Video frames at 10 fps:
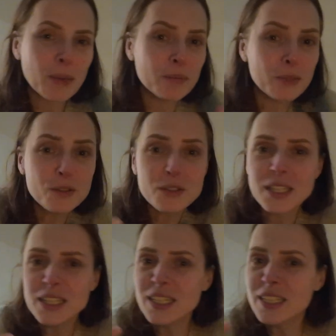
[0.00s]
my
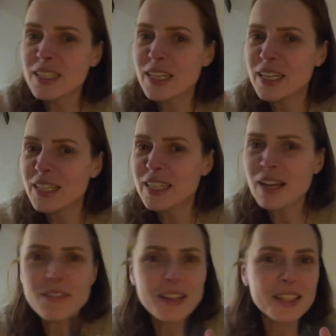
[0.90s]
music, and
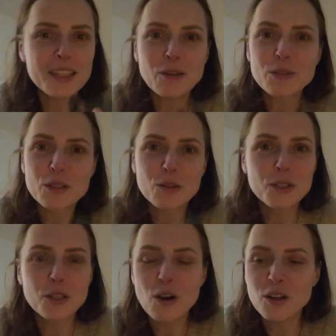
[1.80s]
everything that was
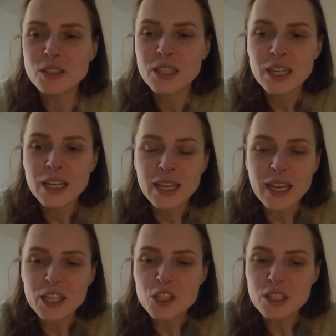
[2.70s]
going on,
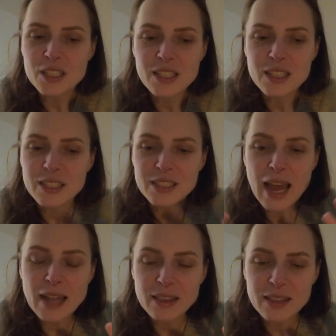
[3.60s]
it's just
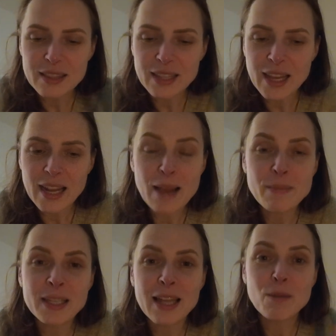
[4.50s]
that I
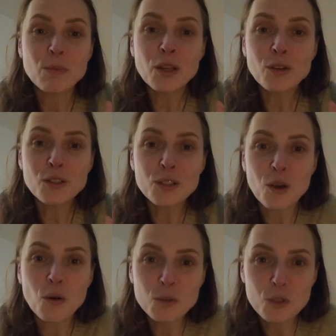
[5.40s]
mean, I'm not going to
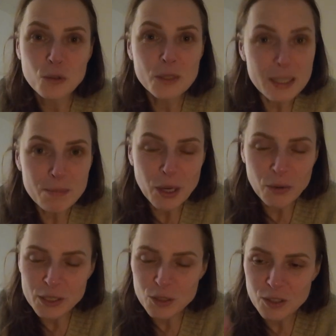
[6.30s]
go too deep now
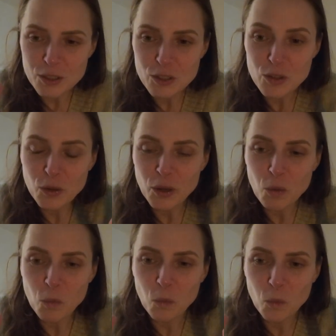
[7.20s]
into the story
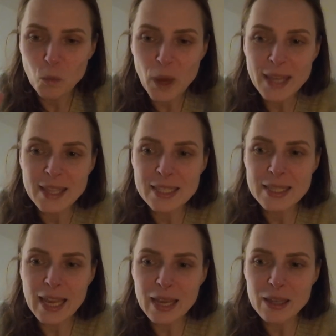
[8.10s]
where this
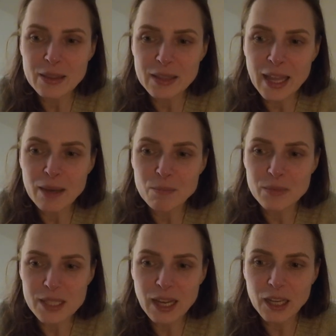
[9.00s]
name
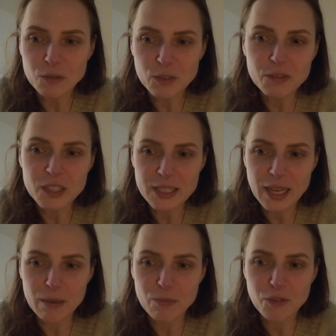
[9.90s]
Sky Rivers
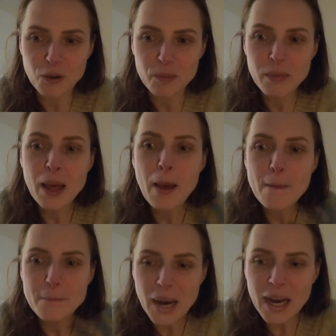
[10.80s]
came from.
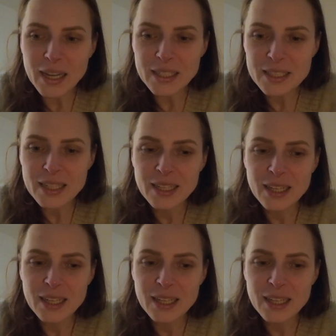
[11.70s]
But